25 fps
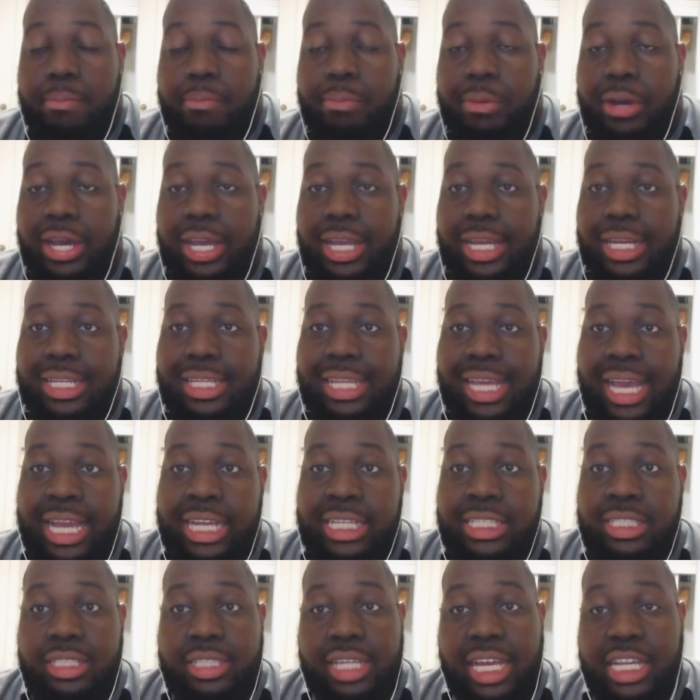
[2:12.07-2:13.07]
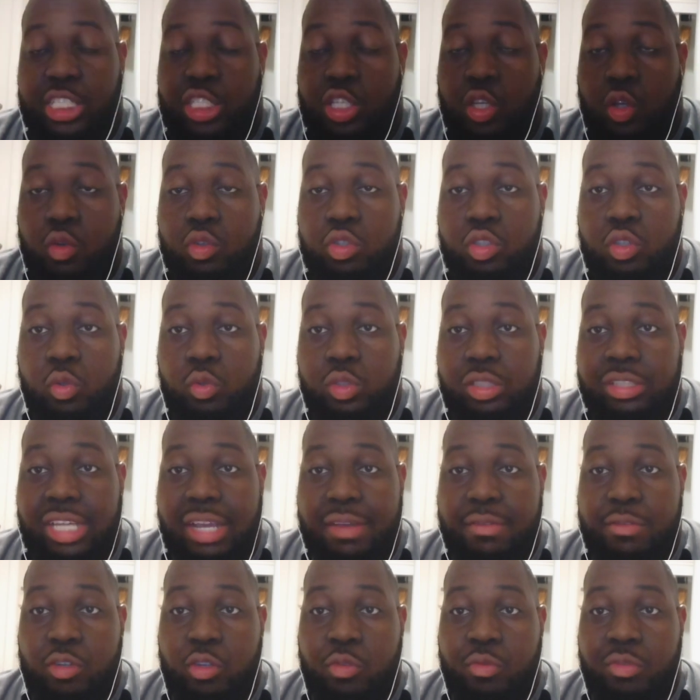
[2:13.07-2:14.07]
but that's huge news.
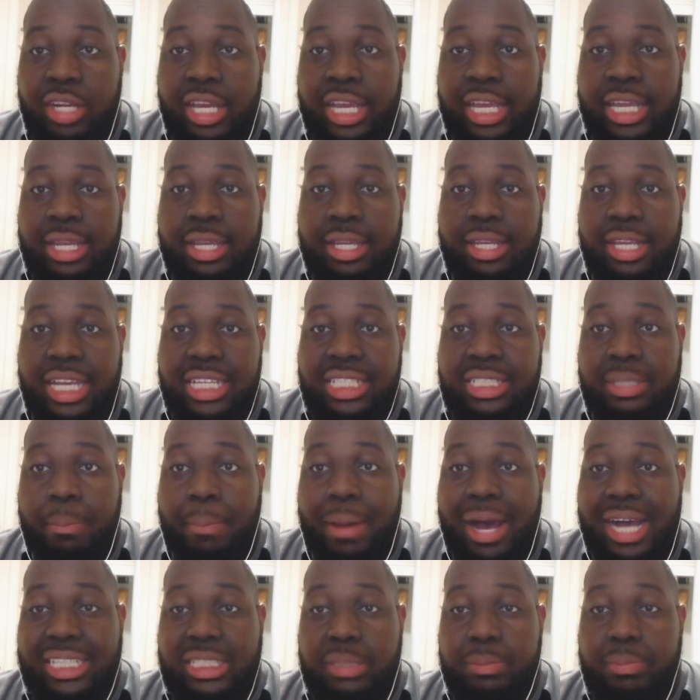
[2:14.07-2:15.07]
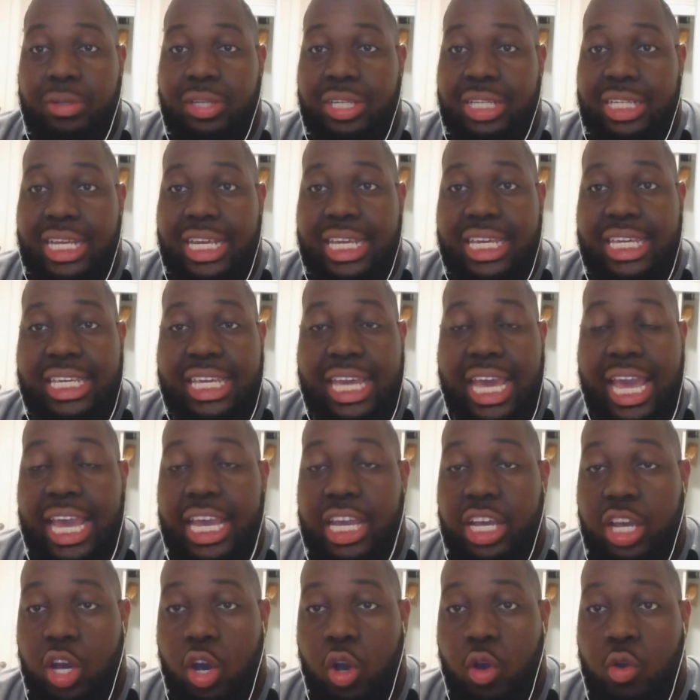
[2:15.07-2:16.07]
Devin Duvernay, it's a possibility that he
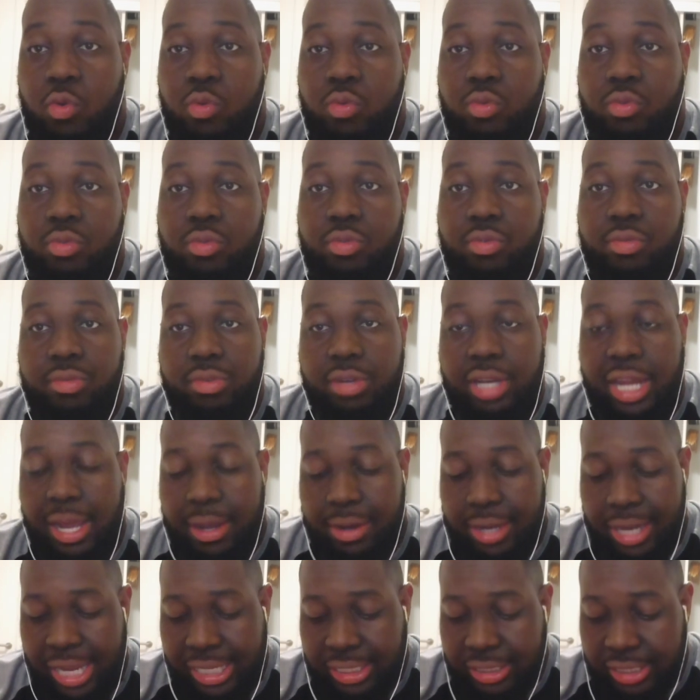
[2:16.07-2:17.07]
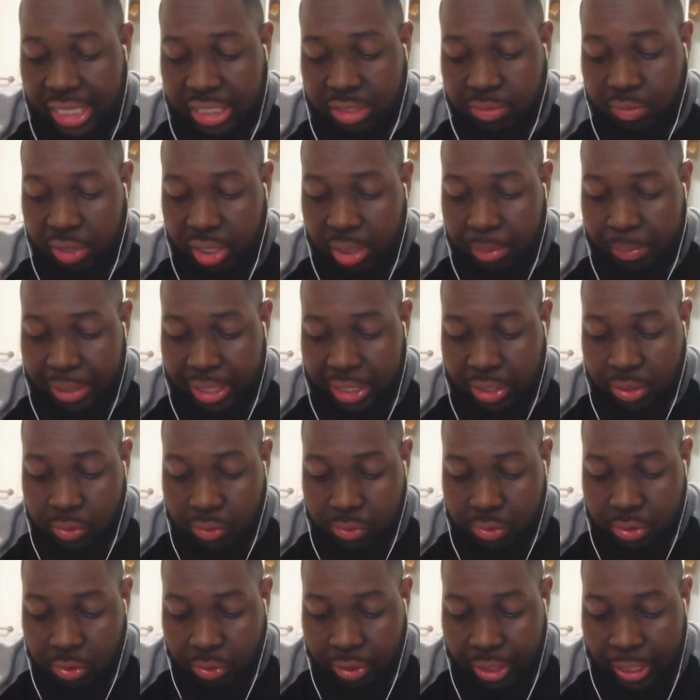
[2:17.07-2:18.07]
can't go. That's really big
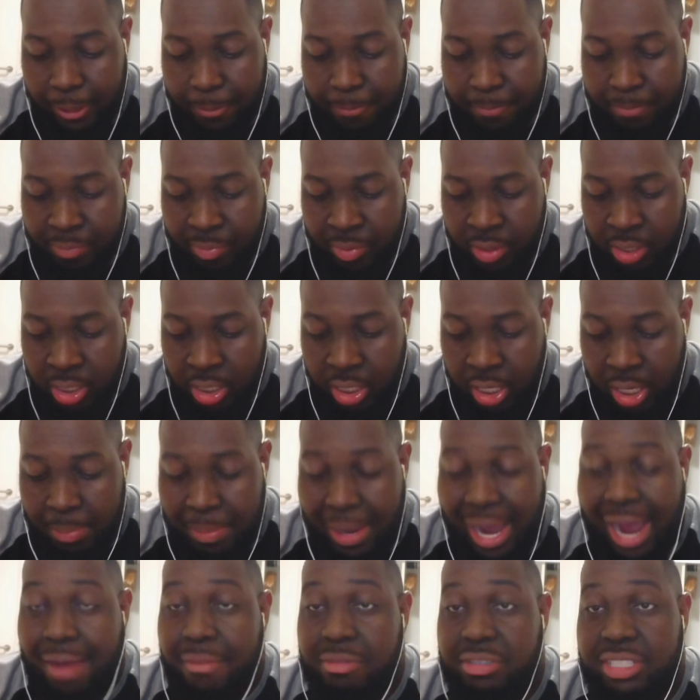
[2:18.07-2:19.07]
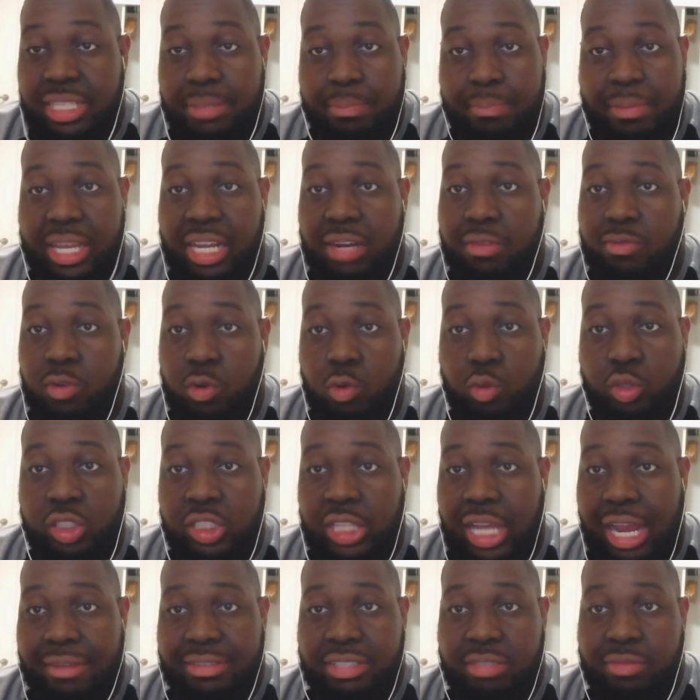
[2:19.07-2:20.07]
news. Okay. Obviously big news
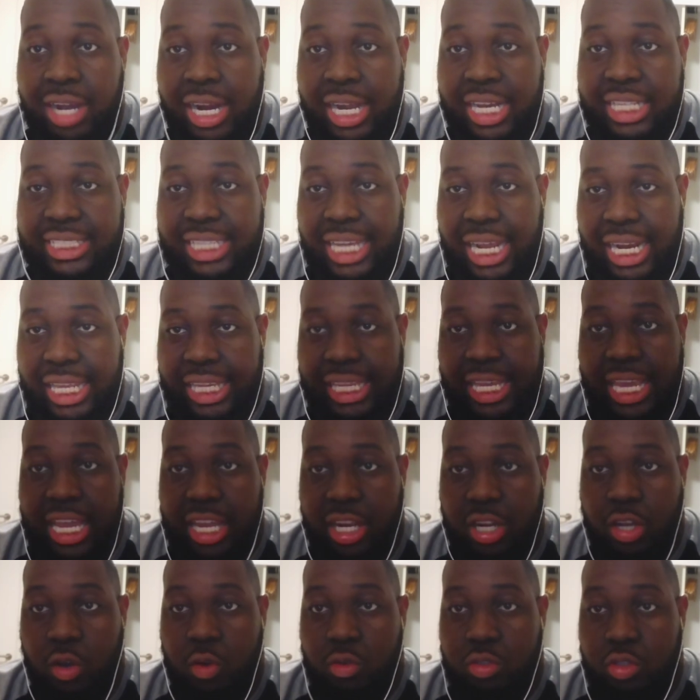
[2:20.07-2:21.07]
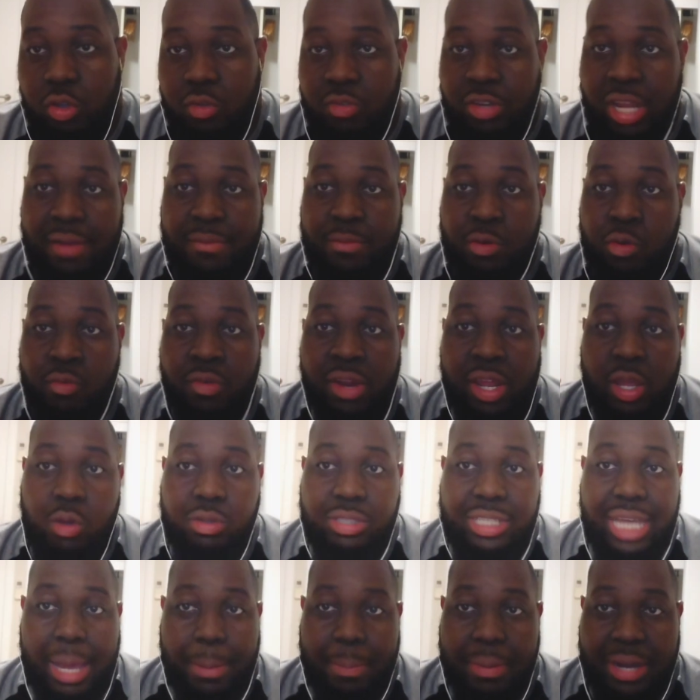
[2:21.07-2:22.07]
is obviously Ronnie Stanley can't go. So Devin Duvernay
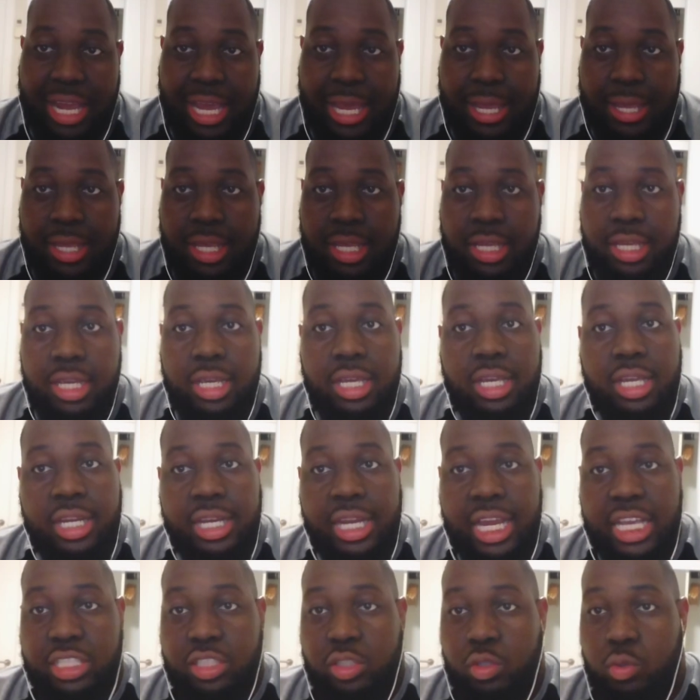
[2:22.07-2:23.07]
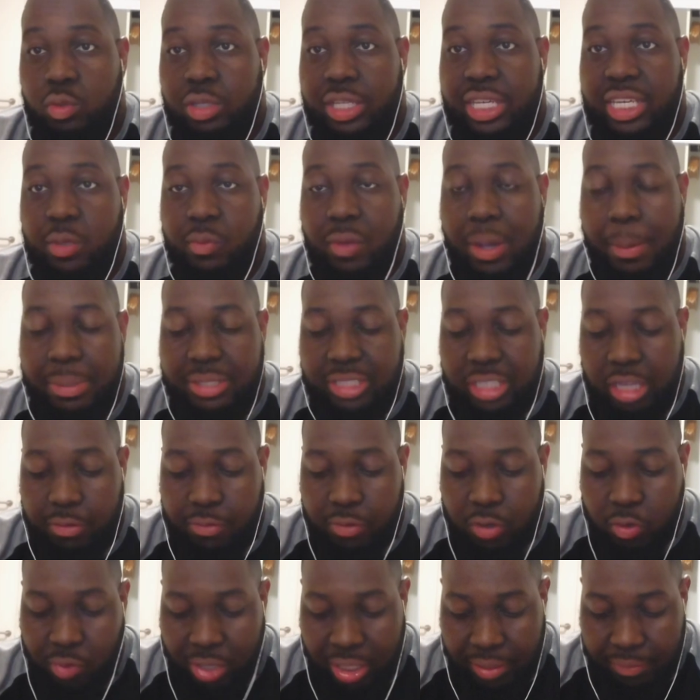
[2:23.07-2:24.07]
on top of that, that's two key weapons
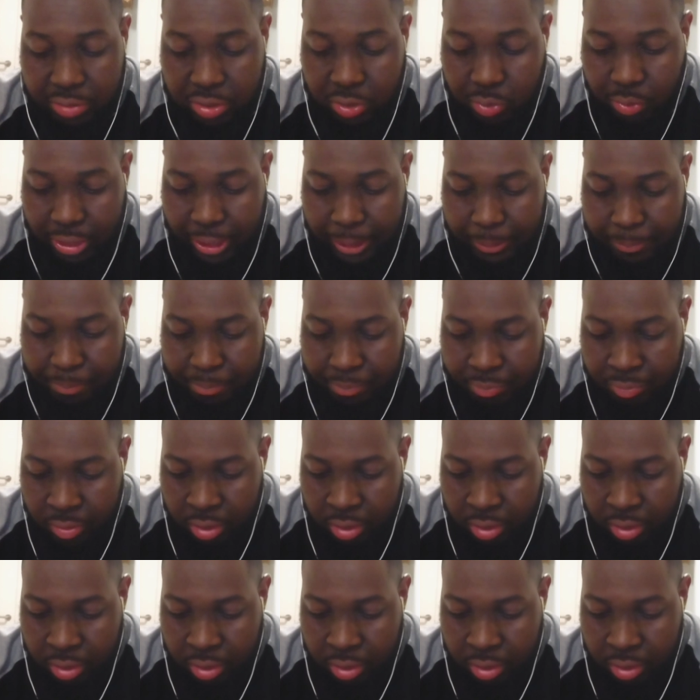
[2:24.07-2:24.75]
out for the Ravens. Okay.